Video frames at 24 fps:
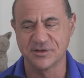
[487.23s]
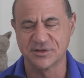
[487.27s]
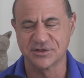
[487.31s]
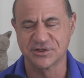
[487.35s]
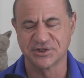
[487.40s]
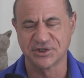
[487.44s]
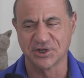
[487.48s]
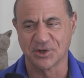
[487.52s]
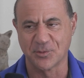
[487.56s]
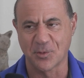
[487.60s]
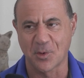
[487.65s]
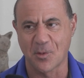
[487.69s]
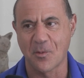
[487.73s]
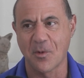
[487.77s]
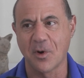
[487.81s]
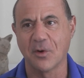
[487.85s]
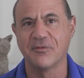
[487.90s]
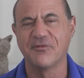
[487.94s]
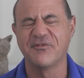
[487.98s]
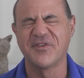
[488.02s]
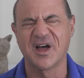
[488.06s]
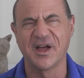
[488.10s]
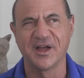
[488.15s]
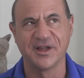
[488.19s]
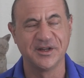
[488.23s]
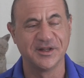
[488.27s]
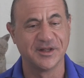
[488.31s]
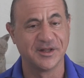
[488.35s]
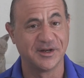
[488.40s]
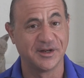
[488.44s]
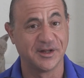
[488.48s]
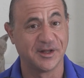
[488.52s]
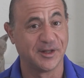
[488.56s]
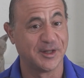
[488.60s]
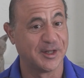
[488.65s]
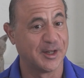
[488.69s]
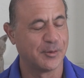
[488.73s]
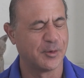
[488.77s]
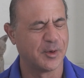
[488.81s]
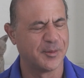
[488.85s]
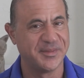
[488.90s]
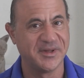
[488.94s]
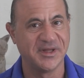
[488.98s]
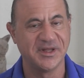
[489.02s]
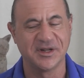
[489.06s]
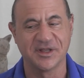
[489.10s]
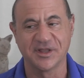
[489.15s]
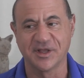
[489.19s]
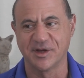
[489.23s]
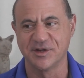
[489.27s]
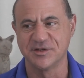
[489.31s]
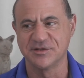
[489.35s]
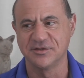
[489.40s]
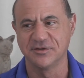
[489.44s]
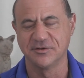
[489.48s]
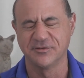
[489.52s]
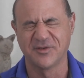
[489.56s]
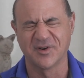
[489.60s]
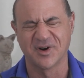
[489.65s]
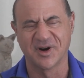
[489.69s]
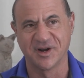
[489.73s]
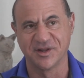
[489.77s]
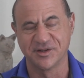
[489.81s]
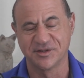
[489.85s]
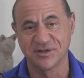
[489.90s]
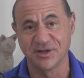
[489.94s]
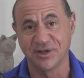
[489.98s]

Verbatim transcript: someone will find it and they will penalize you for it.